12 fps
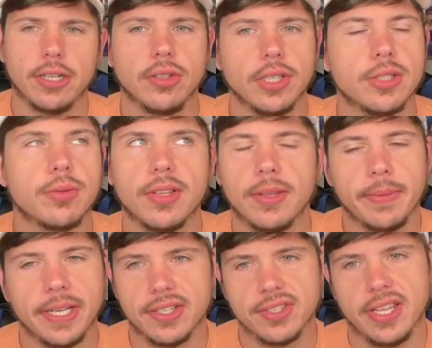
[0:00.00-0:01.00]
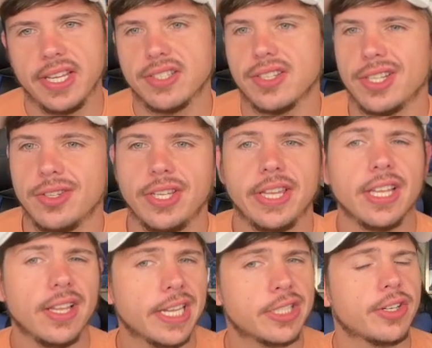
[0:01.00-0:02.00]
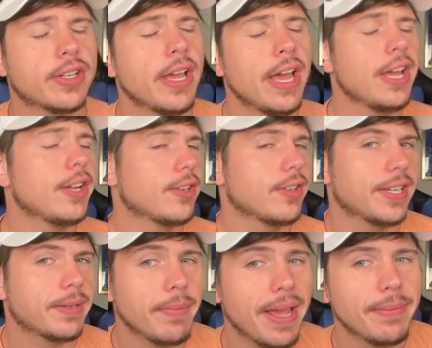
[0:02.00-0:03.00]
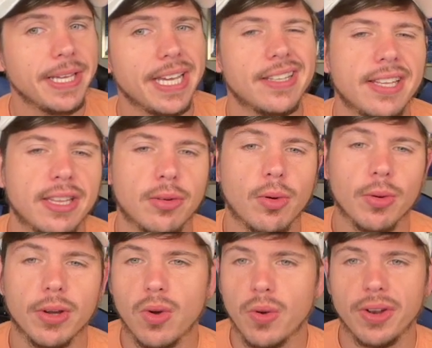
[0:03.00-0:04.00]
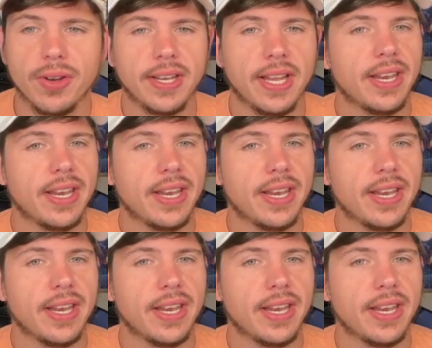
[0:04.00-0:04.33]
That's one of the biggest things. Like, you see the electric, you're like, maybe, and then they throw Oricorio down.